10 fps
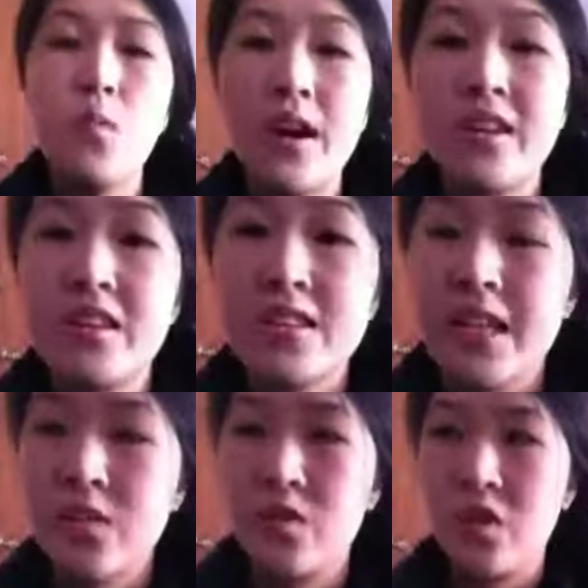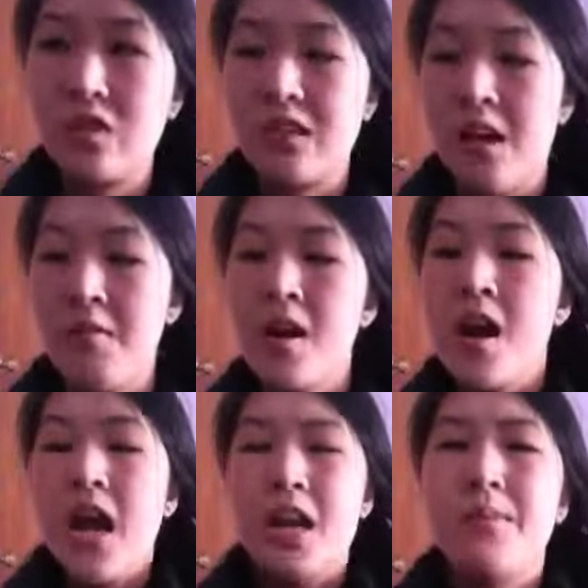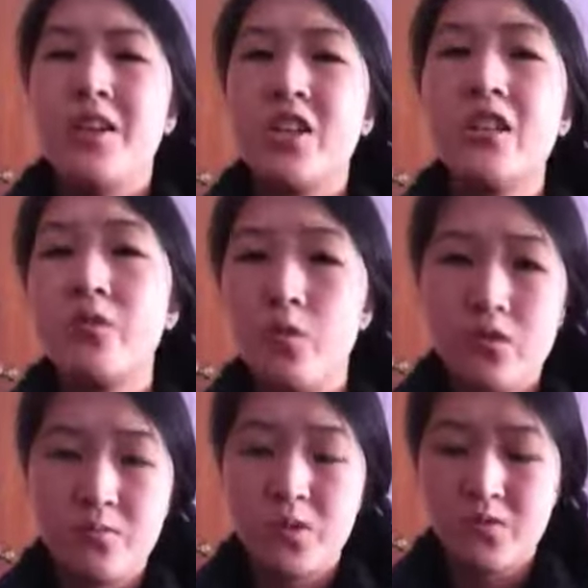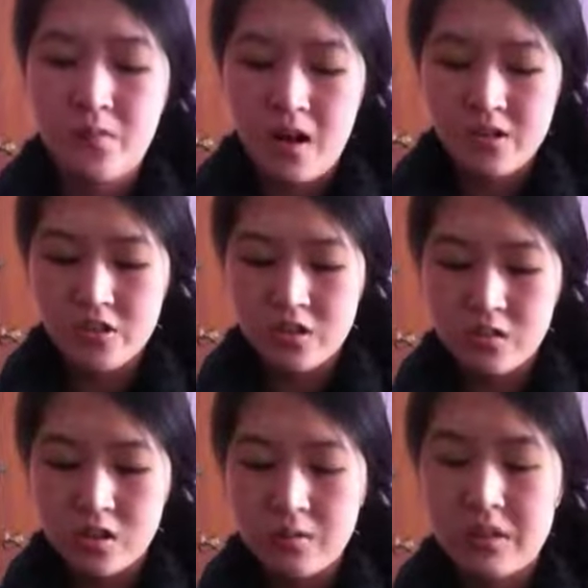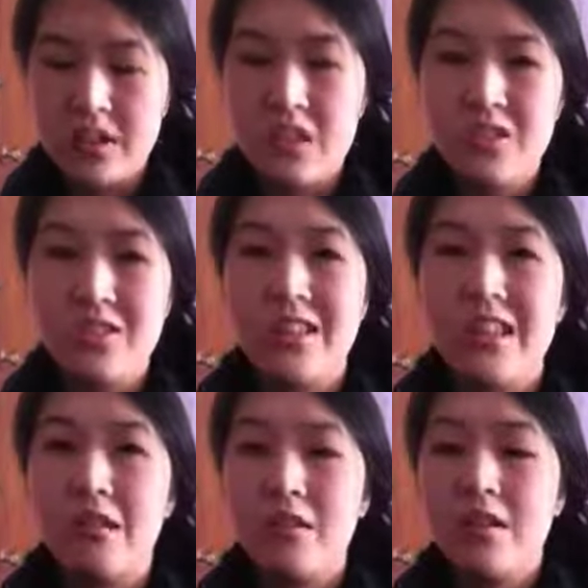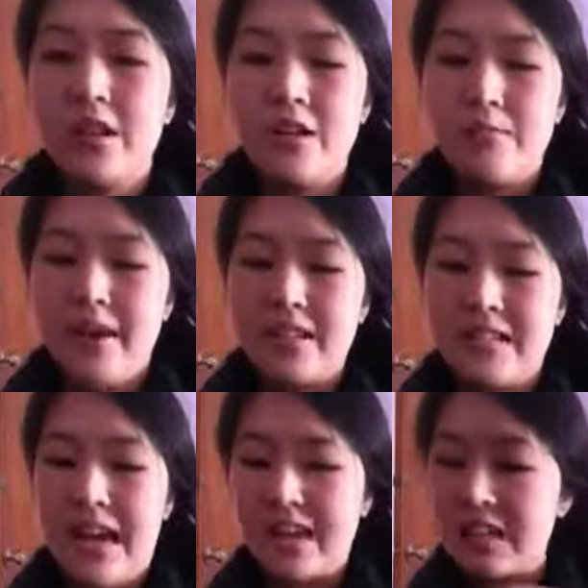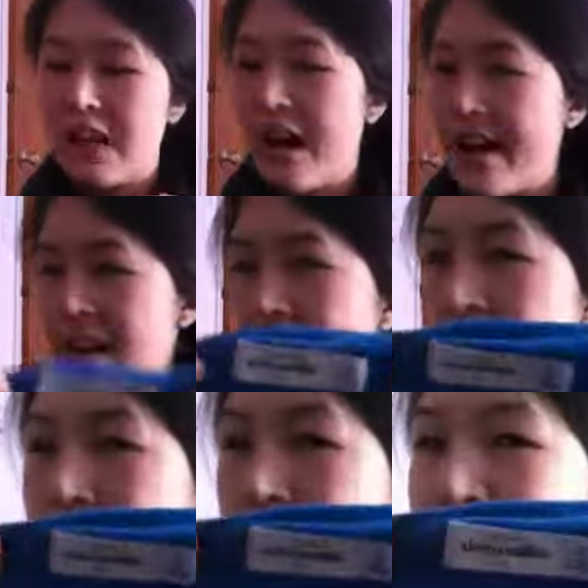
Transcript: been wanting these tanks for a long time, and I'm actually gonna order more from Hollister just because these are like my exact size,